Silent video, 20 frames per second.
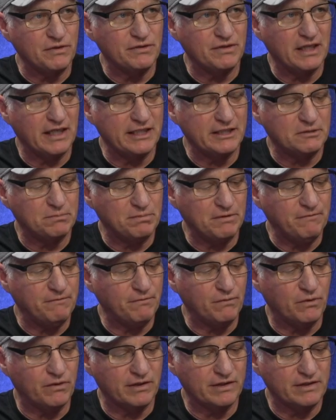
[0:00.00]
nights
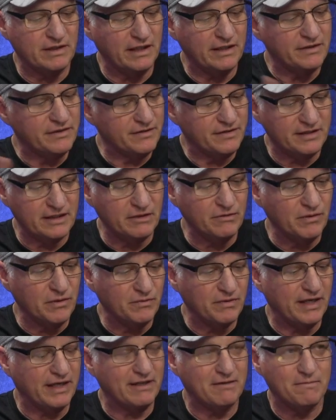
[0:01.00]
before. Another thing we
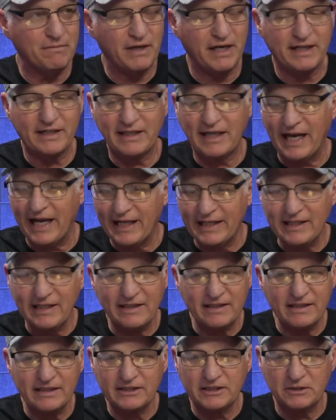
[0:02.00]
recommend any
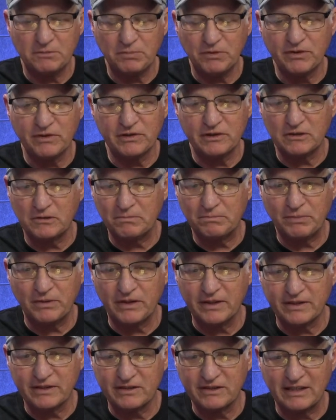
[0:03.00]
of these spiritual
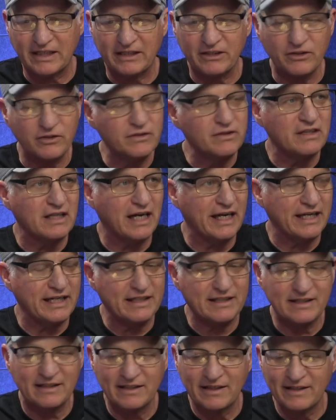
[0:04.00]
books that you
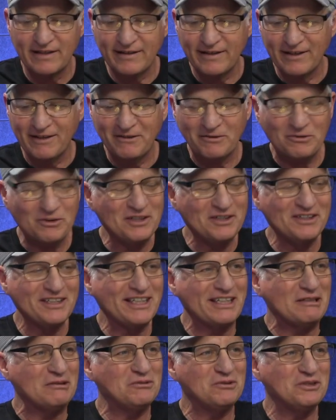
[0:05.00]
like, we don't
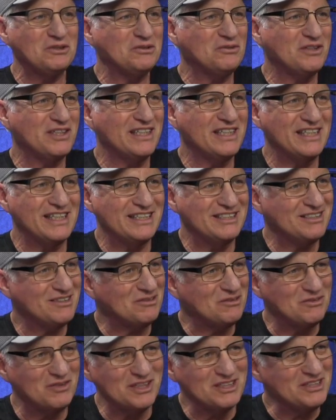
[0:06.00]
care which one it is, the
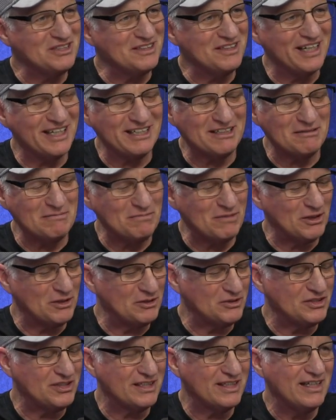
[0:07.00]
one you like the
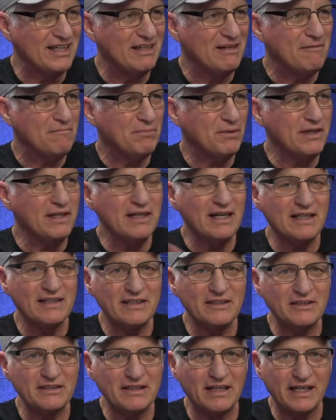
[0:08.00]
most, put it on
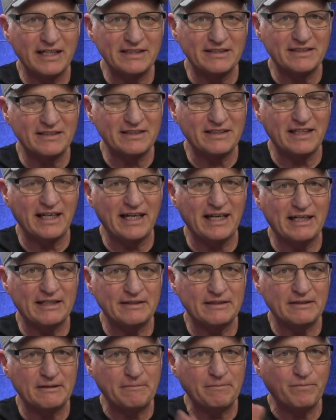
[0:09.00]
your
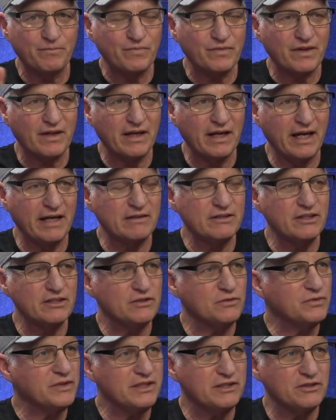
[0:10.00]
nightstand and just
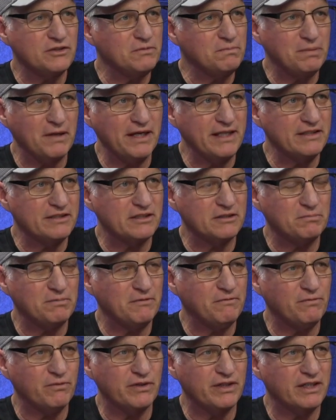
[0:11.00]
read two pages
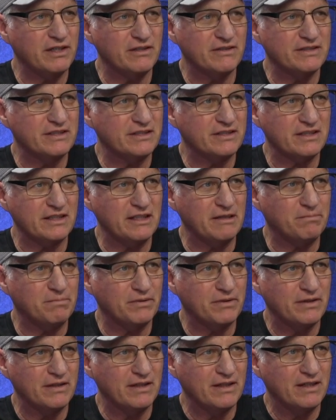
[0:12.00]
before you go to sleep.
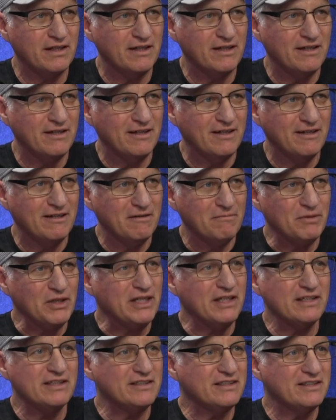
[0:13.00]
Mm -hmm.
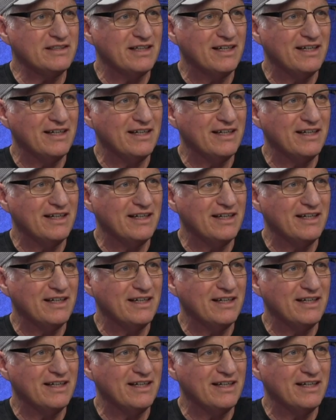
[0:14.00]
Because